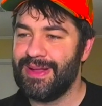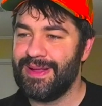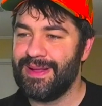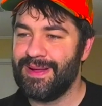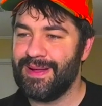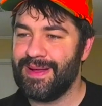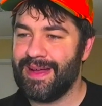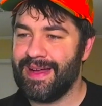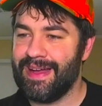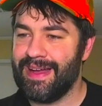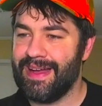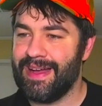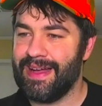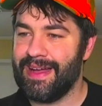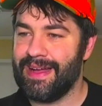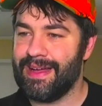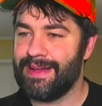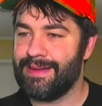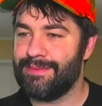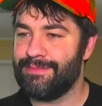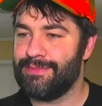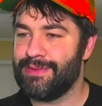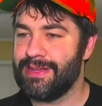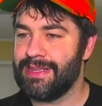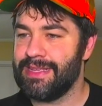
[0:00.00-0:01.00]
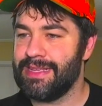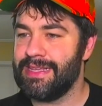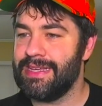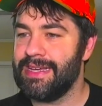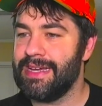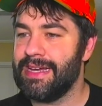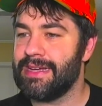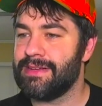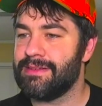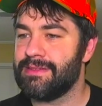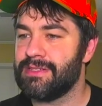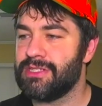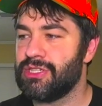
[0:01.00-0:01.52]
But
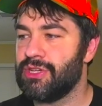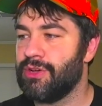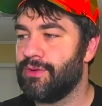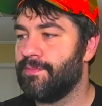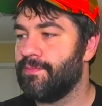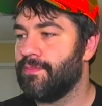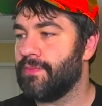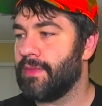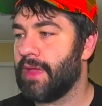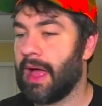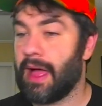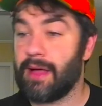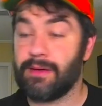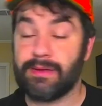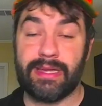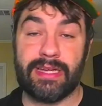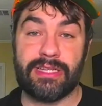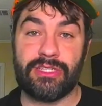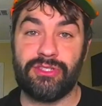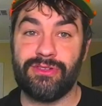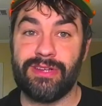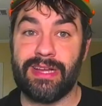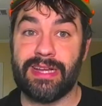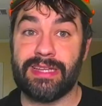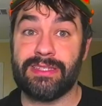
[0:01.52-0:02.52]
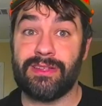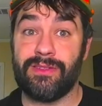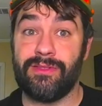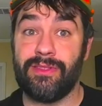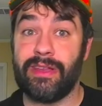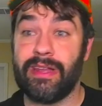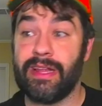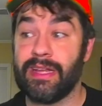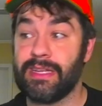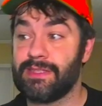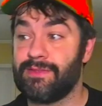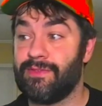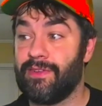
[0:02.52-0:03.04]
yeah, so I'll catch you guys on the
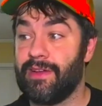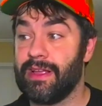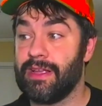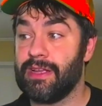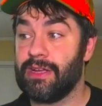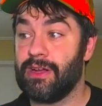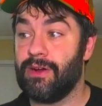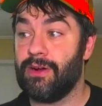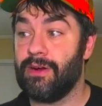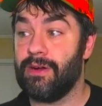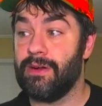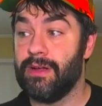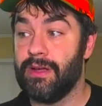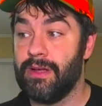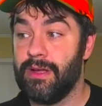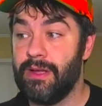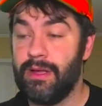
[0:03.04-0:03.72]
next fight card.